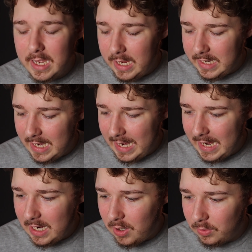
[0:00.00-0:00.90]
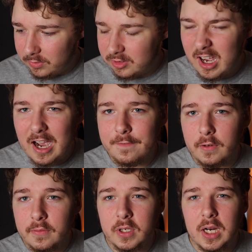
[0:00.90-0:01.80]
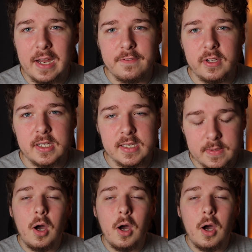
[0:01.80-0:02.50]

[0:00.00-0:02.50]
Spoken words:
and how tough of a knife it is.